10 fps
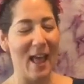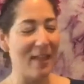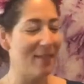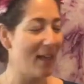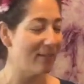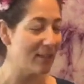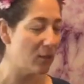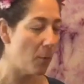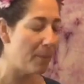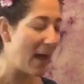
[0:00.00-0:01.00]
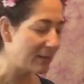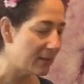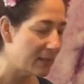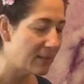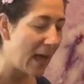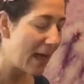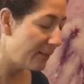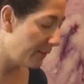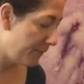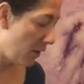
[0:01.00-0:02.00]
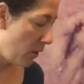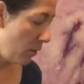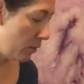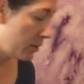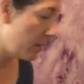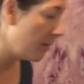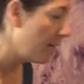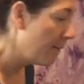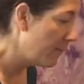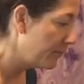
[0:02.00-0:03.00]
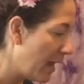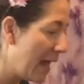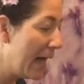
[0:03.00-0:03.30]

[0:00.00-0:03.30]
And then let's go back to the xylophone, the